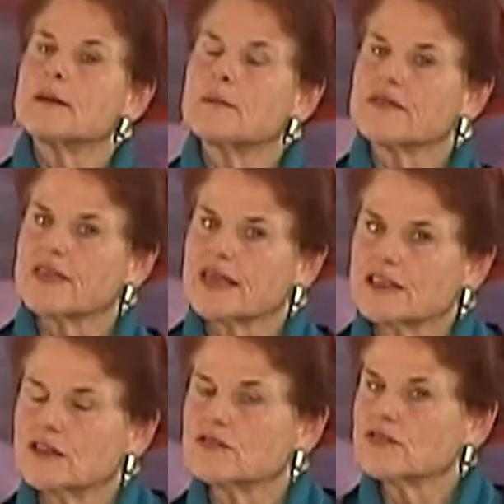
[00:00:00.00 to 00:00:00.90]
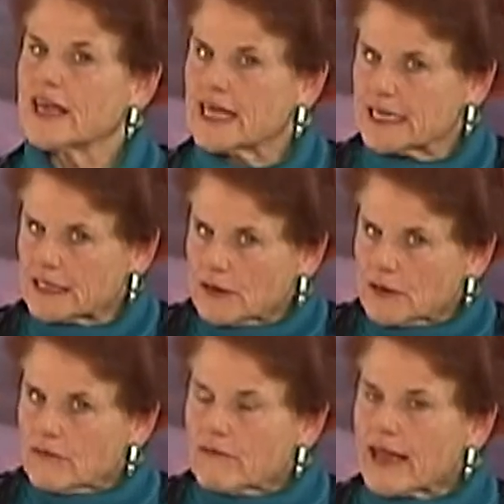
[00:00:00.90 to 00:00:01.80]
but they they had
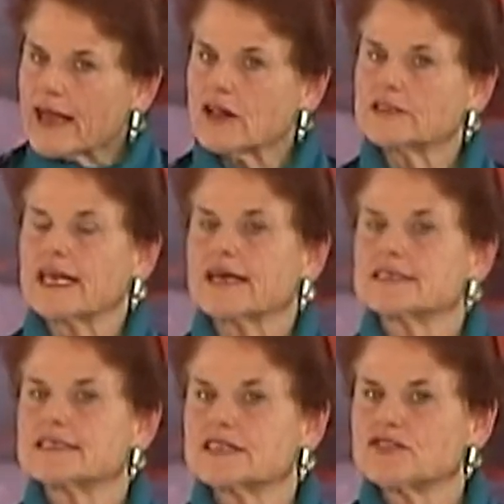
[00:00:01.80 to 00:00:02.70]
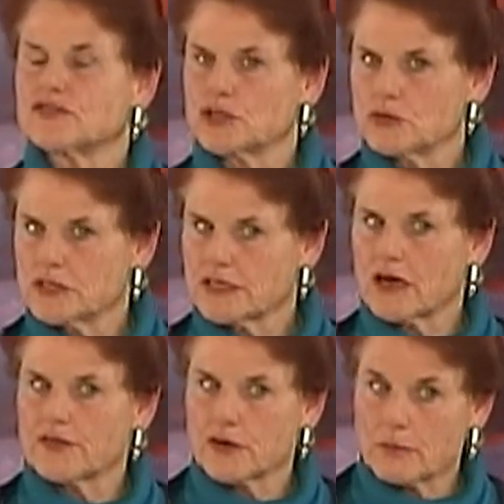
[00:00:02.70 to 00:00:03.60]
held excess fluid
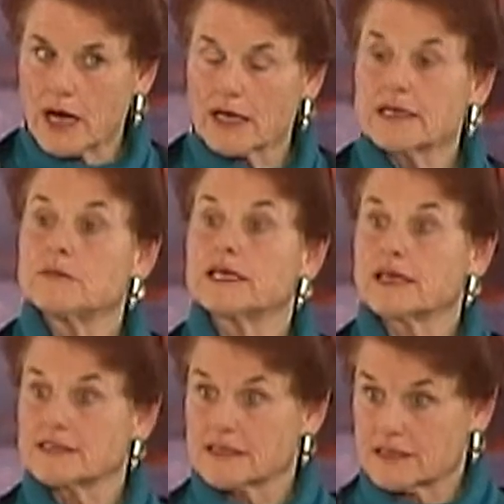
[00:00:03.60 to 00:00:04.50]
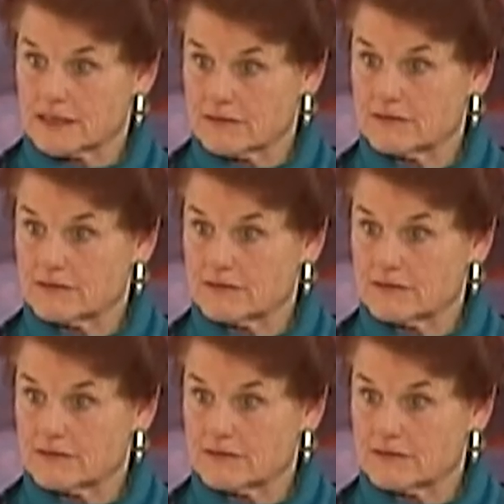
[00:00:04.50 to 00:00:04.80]
on their body because of the